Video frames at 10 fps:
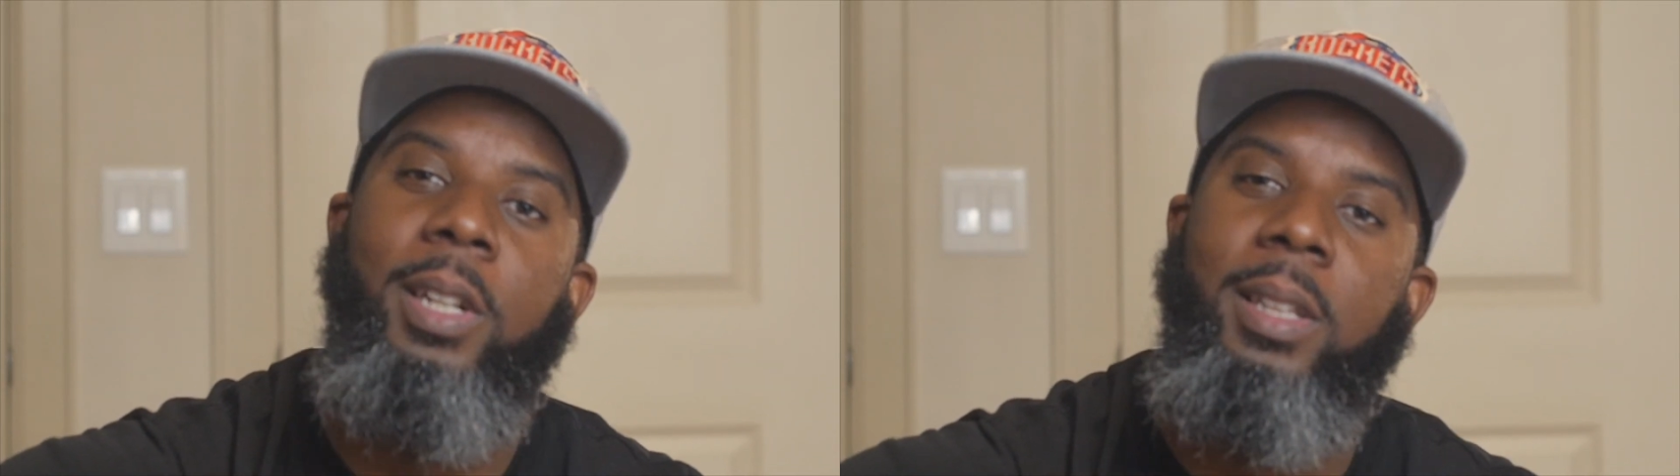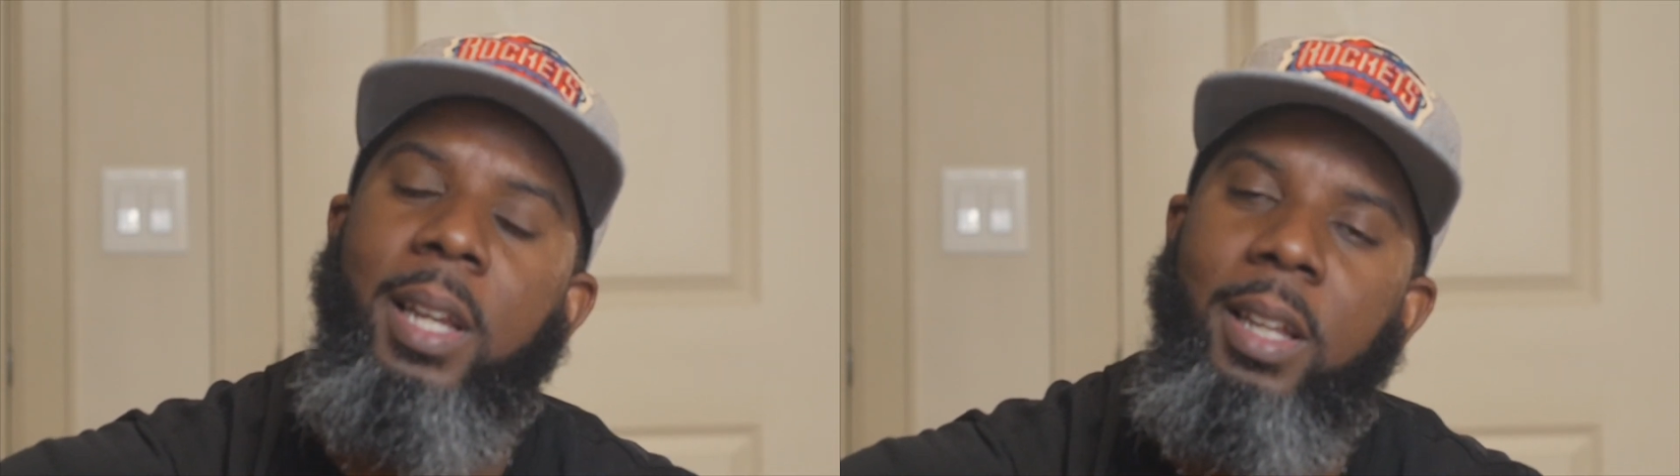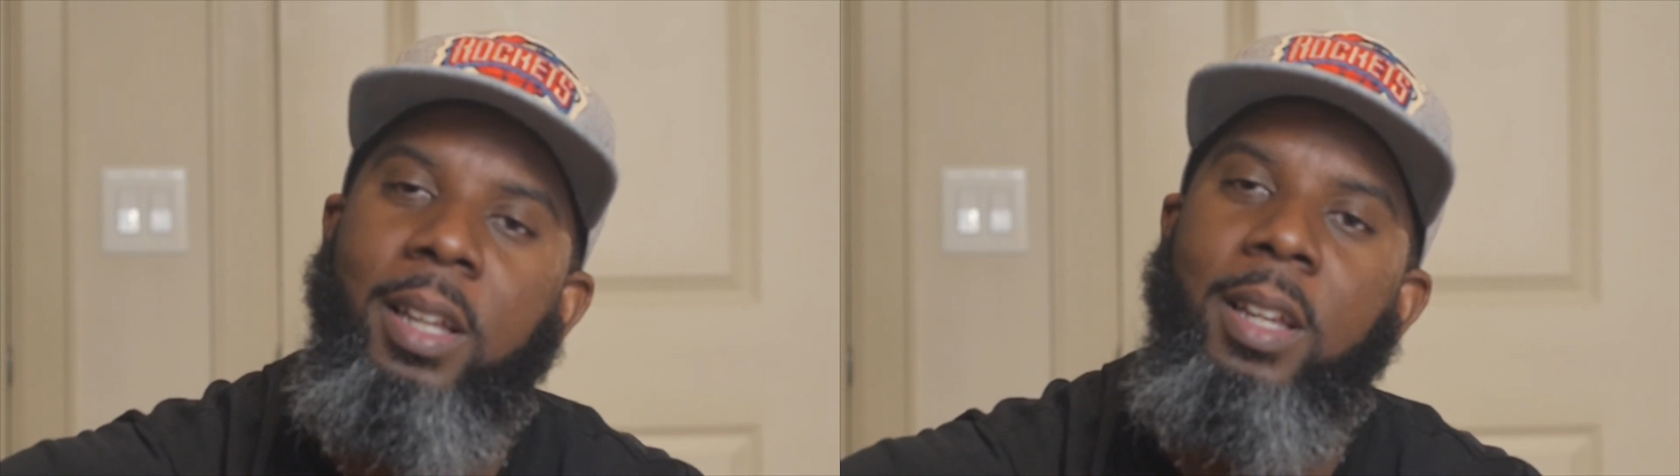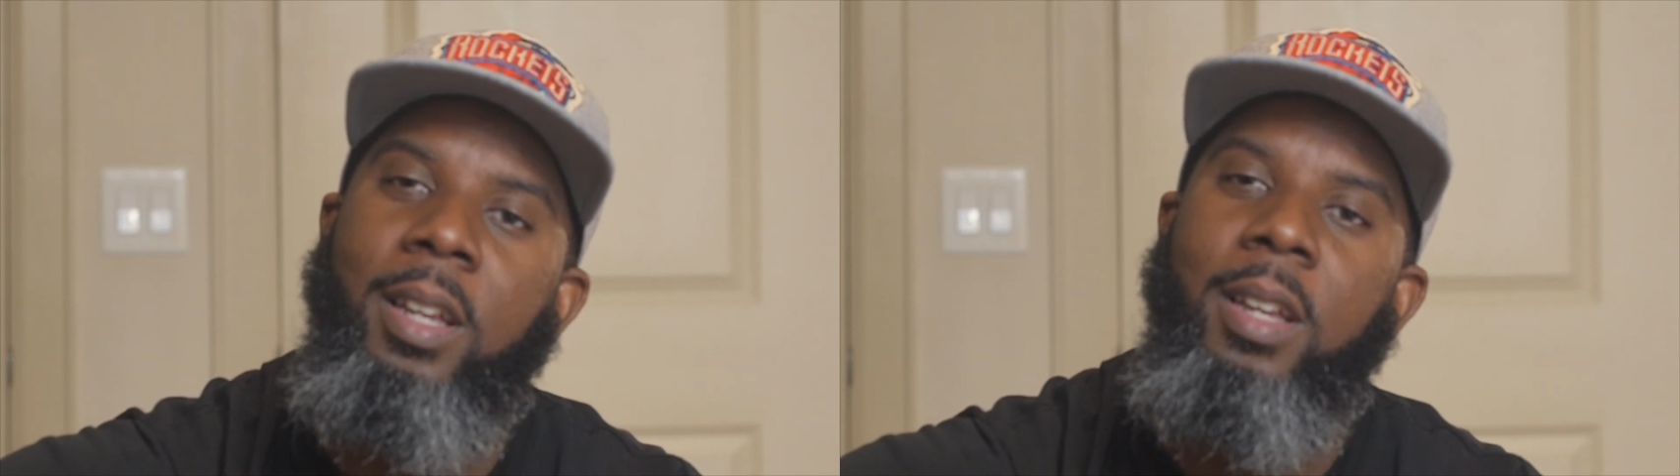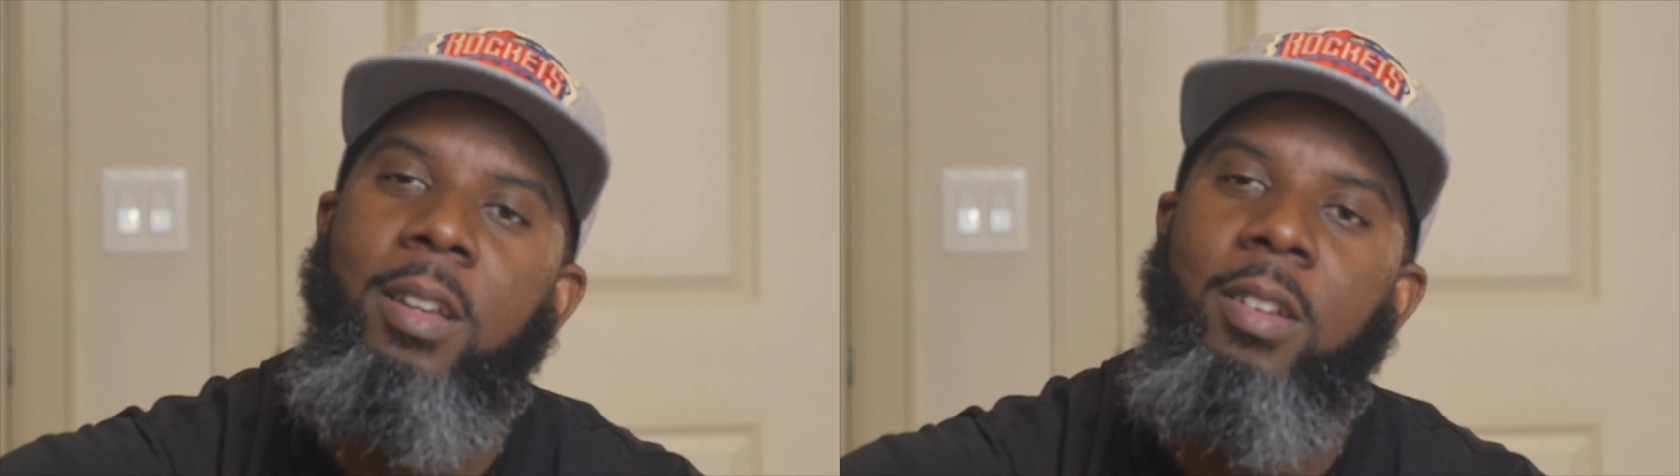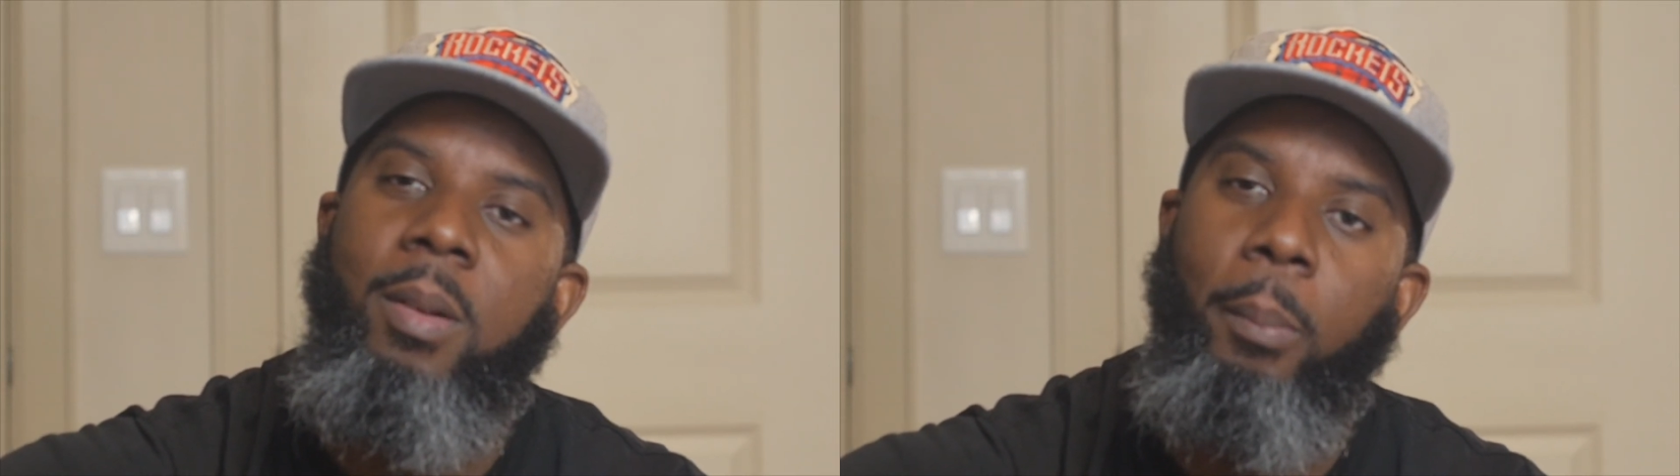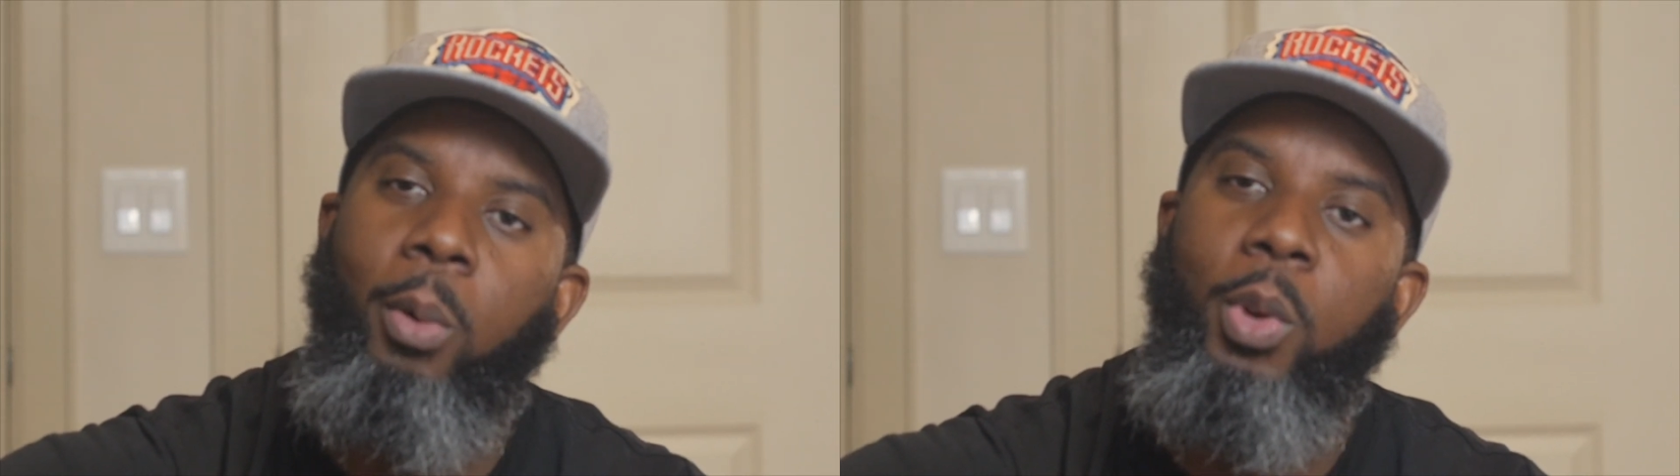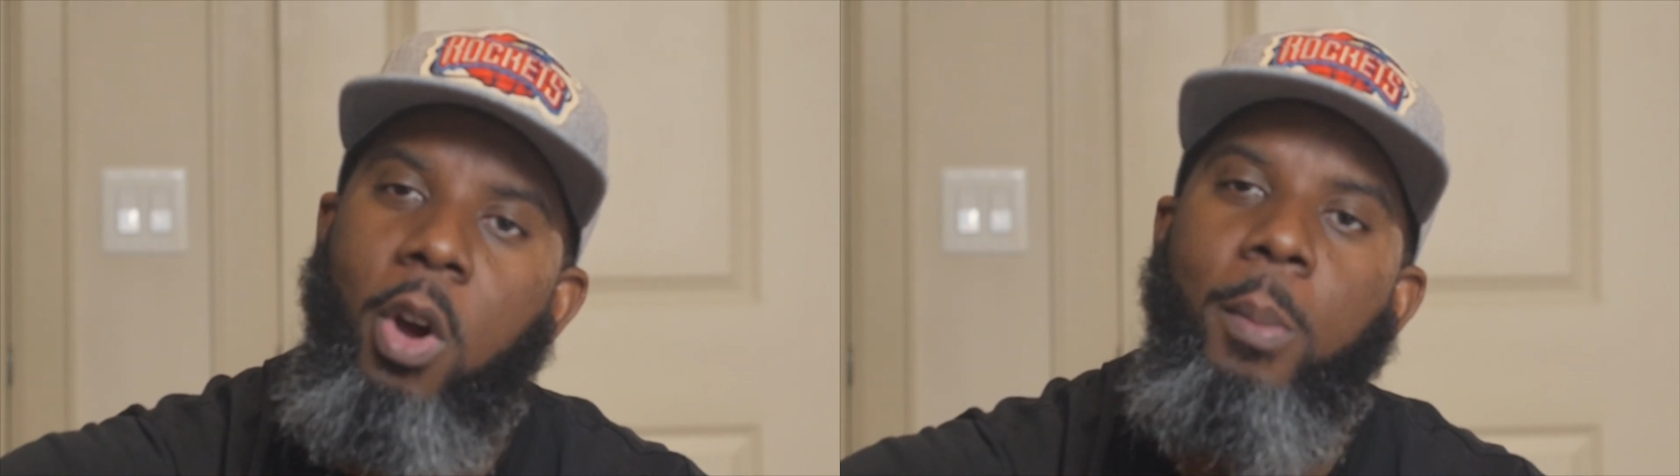another day.
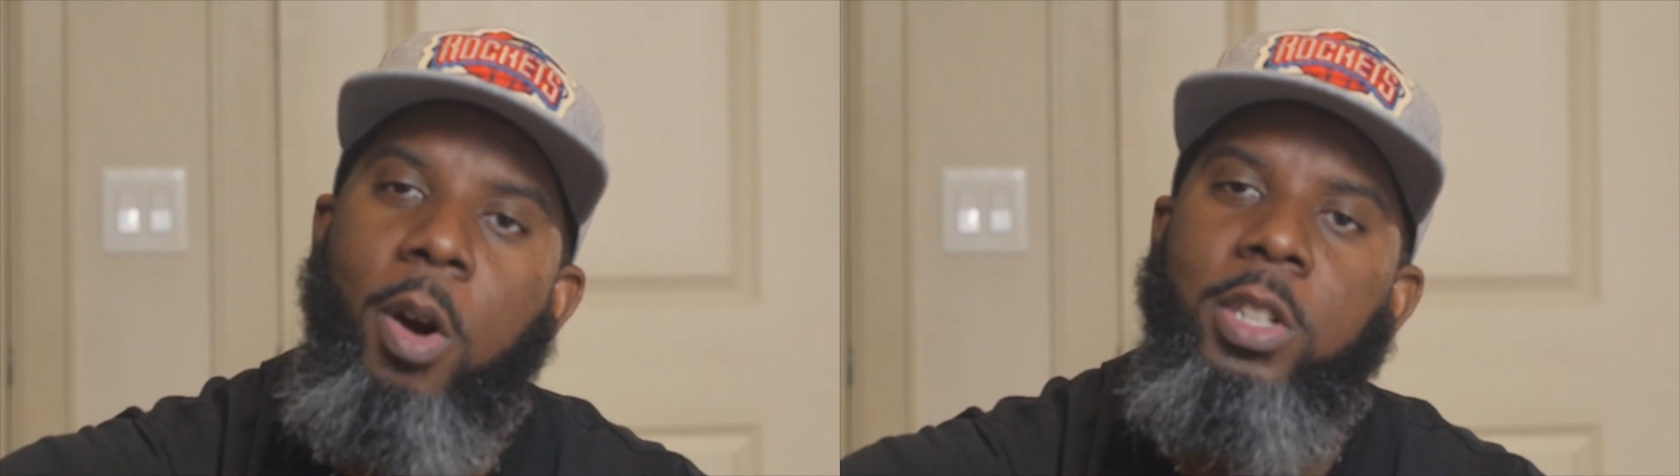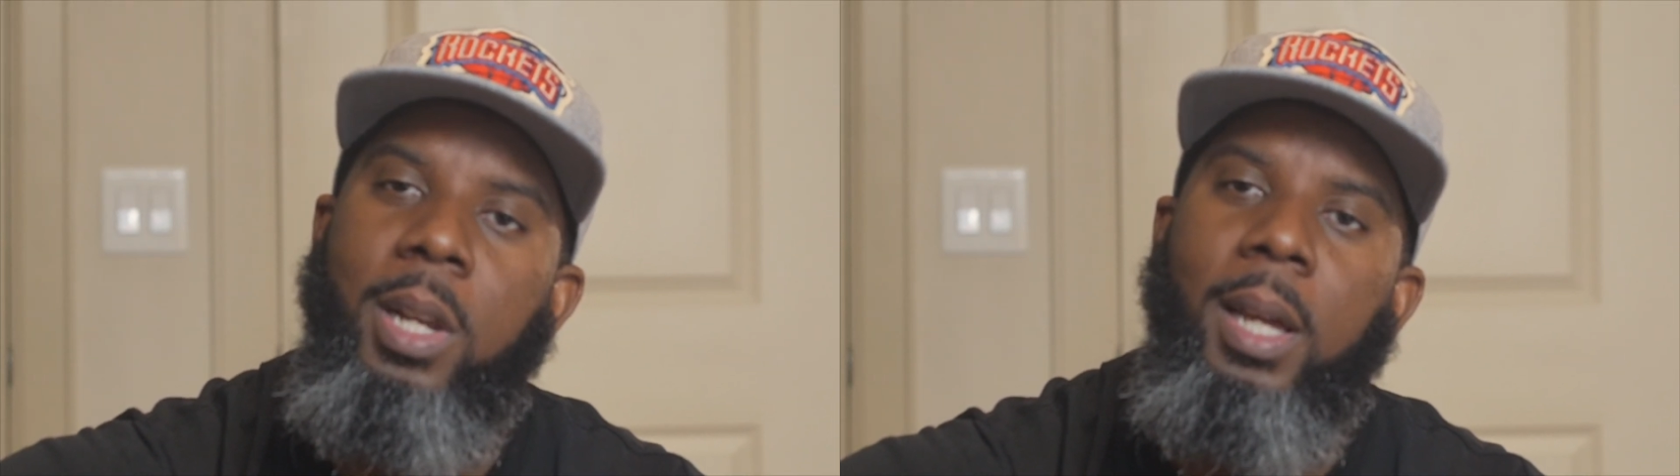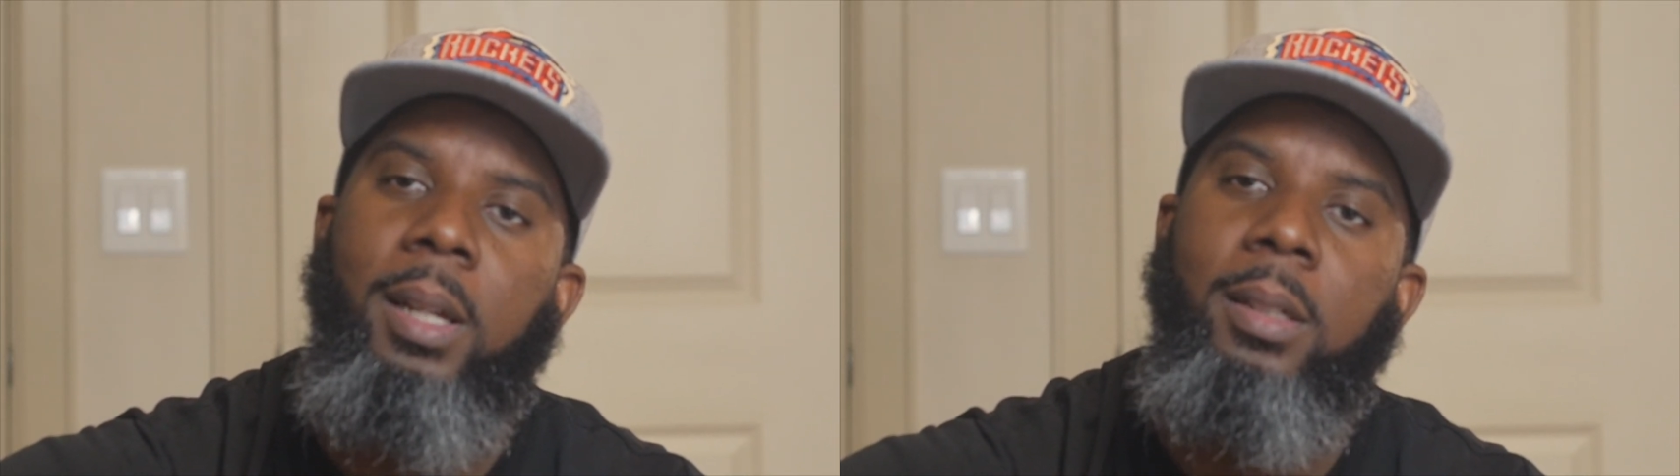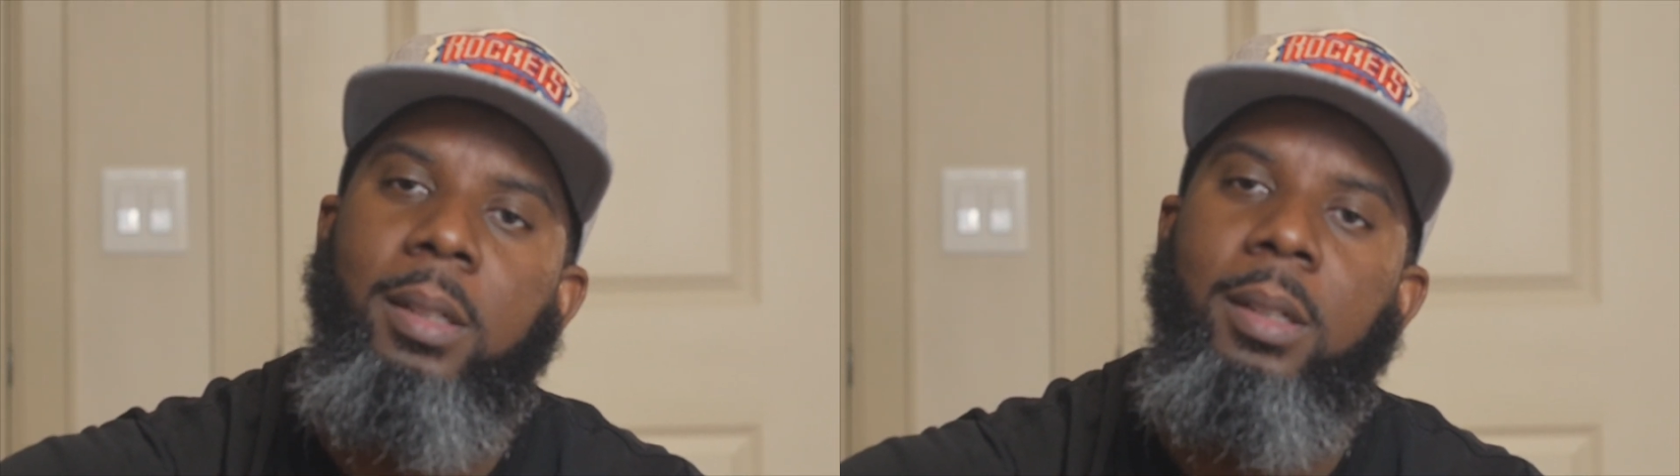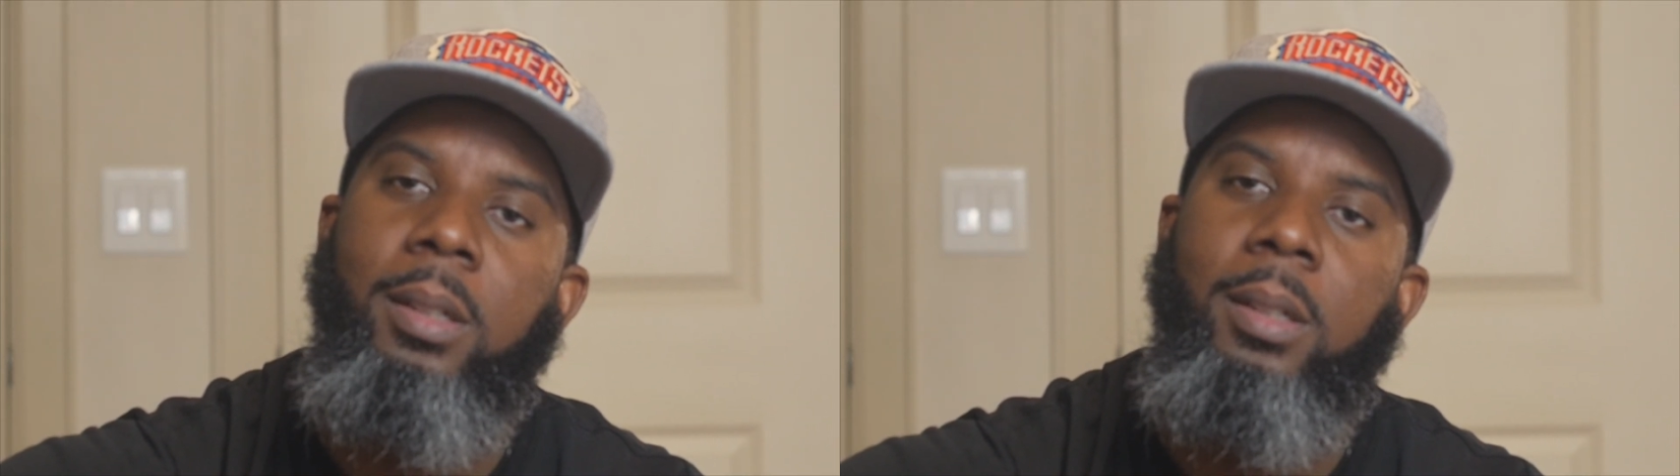But we are marginalized.